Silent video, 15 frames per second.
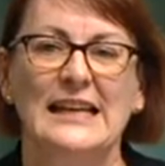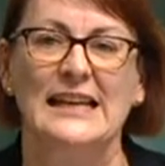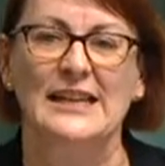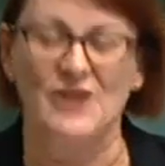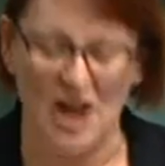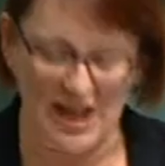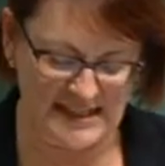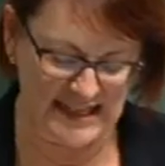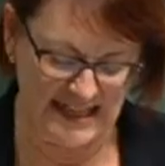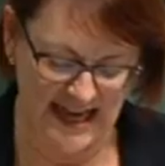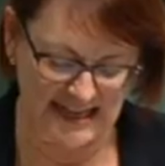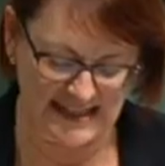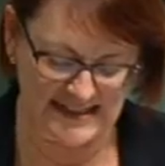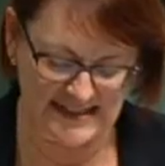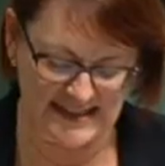in
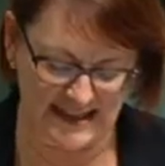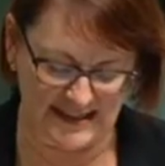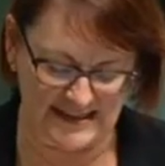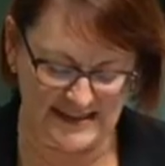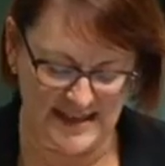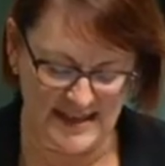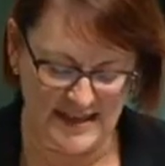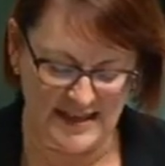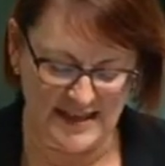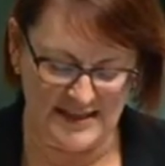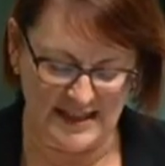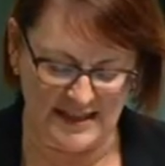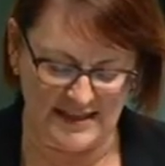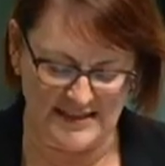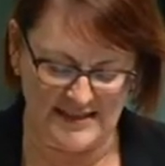1986
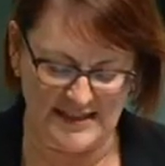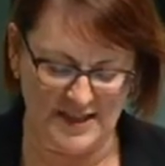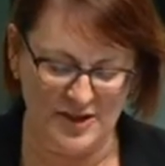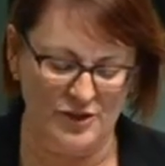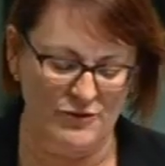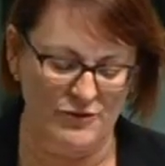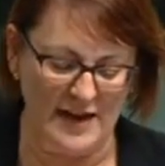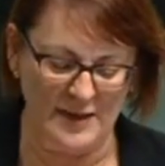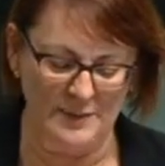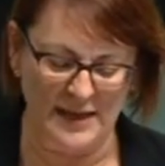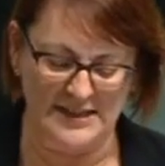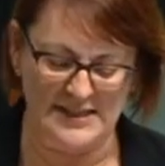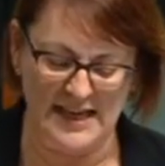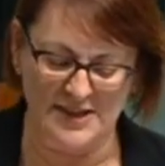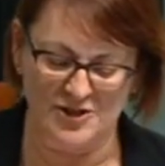to consider the
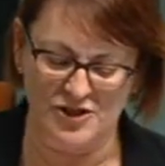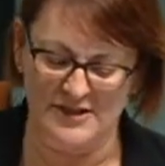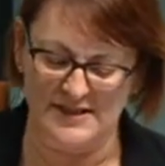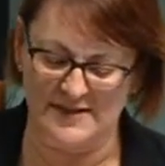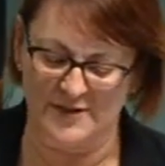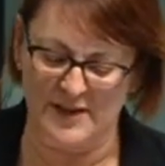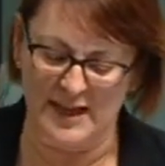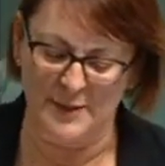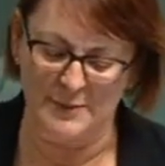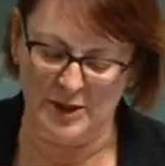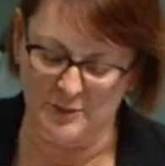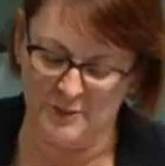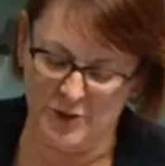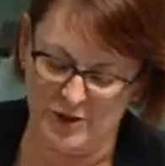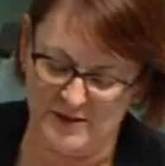recommendations of the
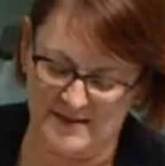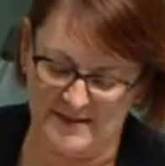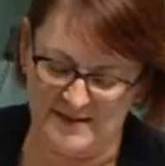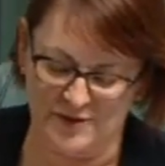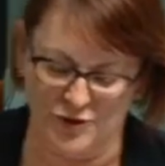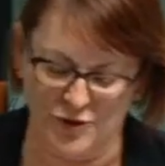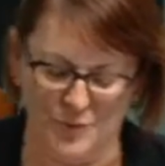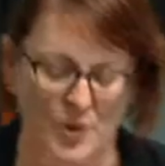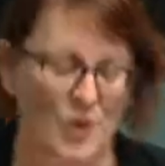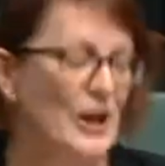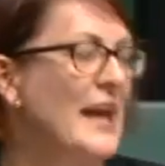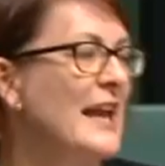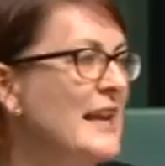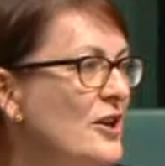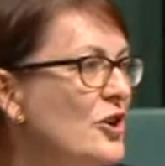Eminent Persons Group on
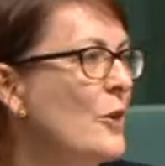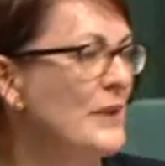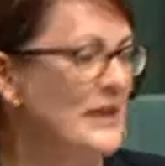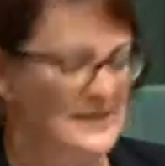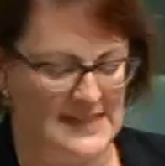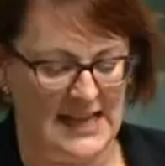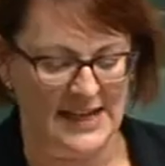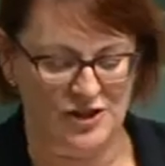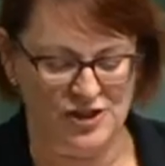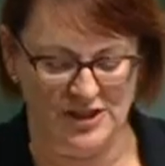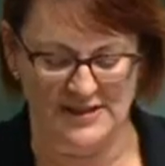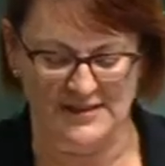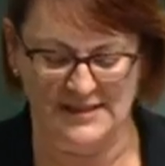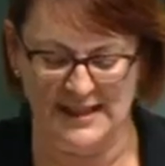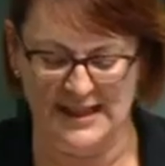economic
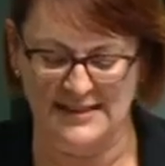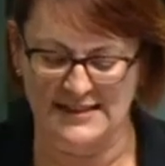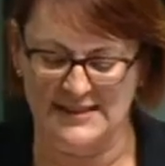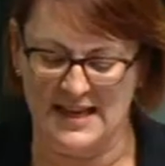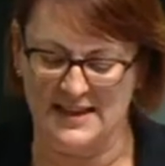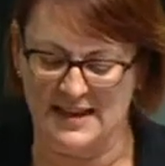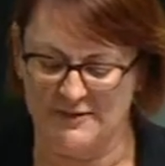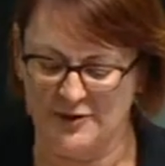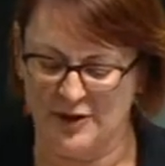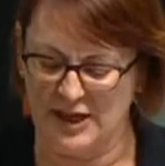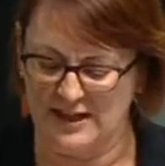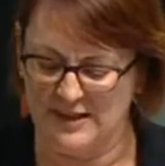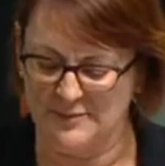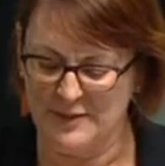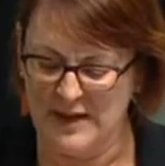sanctions against South
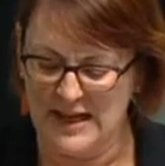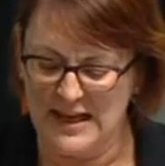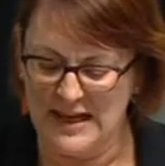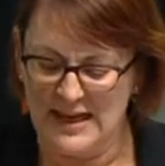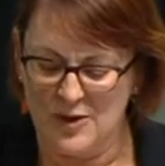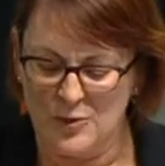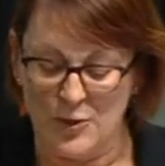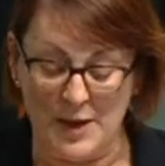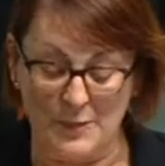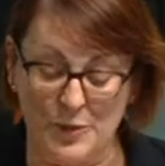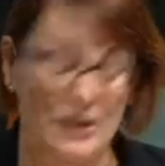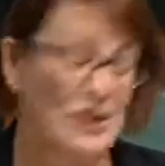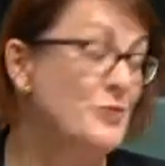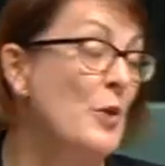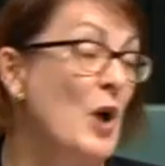Africa, where
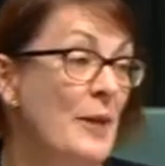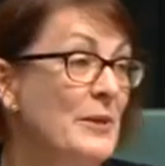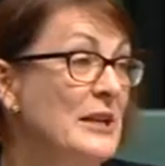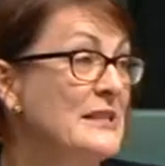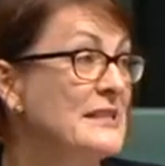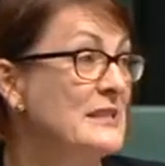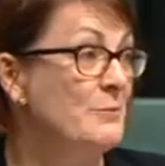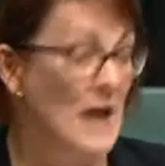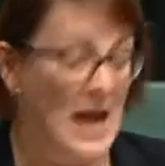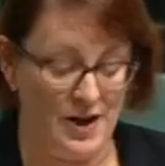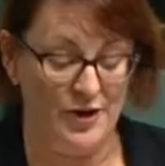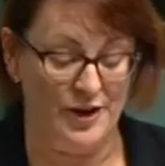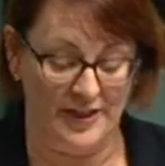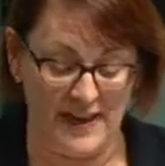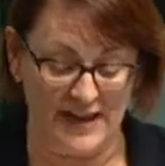British Prime Minister
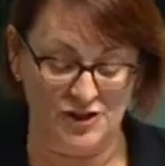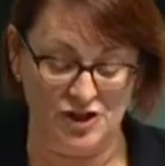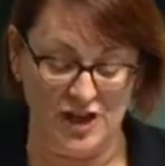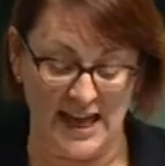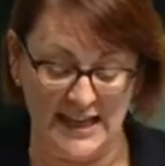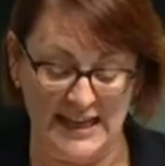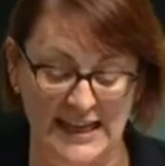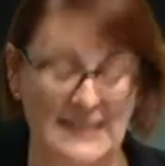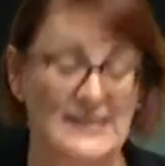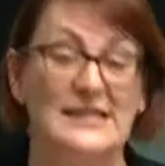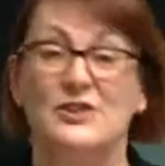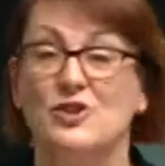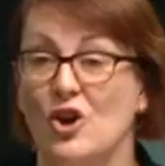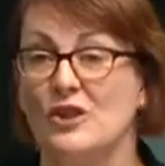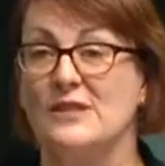Margaret Thatcher and he
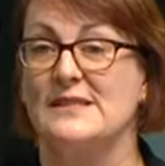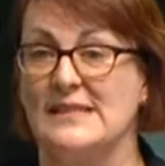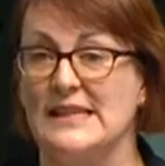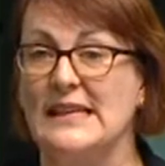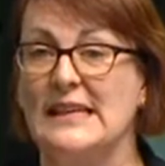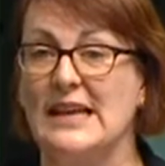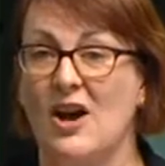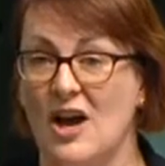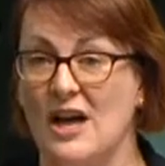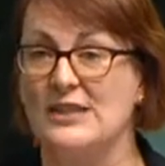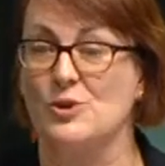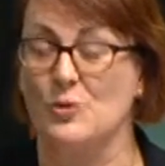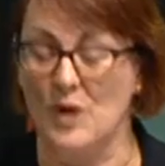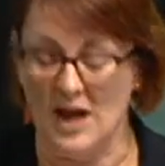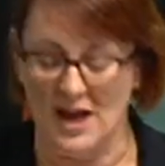did not see eye
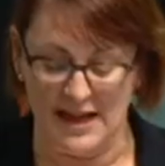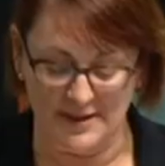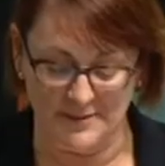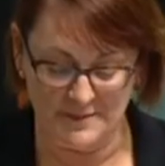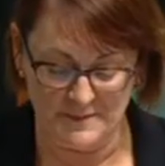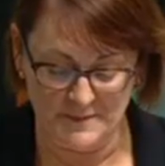to eye.